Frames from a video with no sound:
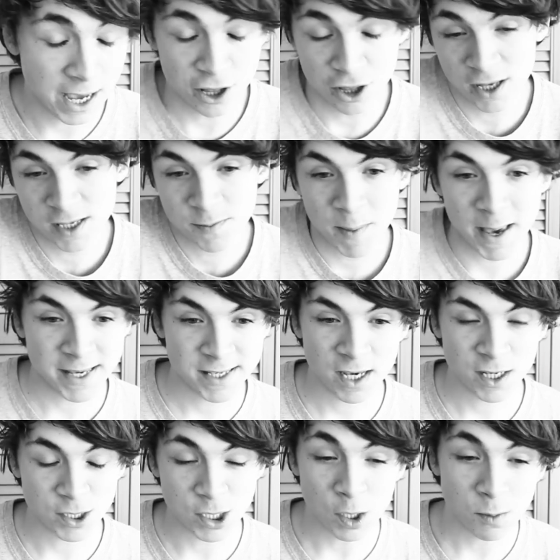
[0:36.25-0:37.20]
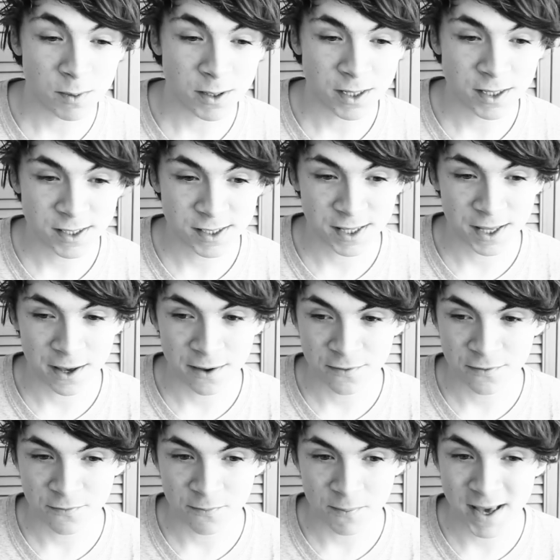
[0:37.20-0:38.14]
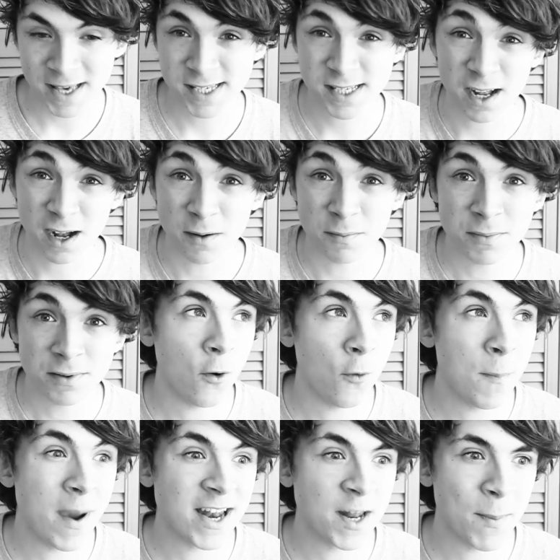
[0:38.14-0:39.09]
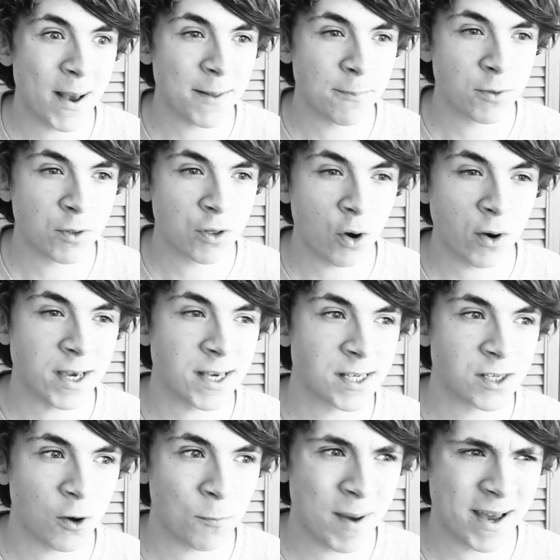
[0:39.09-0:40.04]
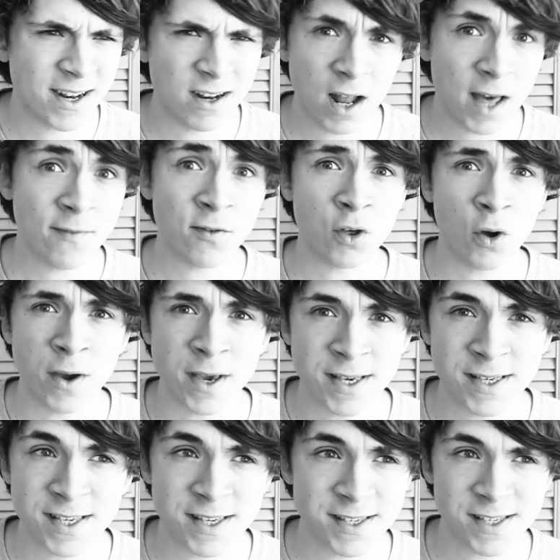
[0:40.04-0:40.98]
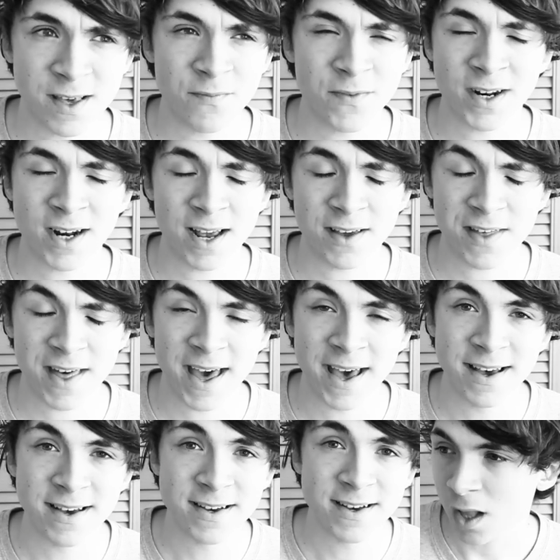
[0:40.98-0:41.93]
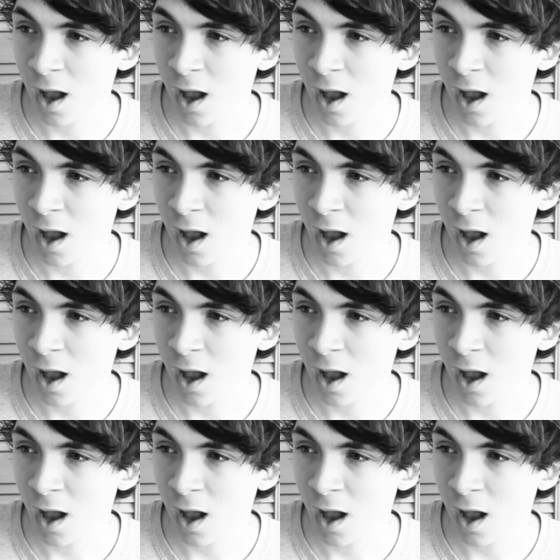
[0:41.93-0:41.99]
It just makes us humans that have messed up, or made a bad choice, or a bad life choice, something like that.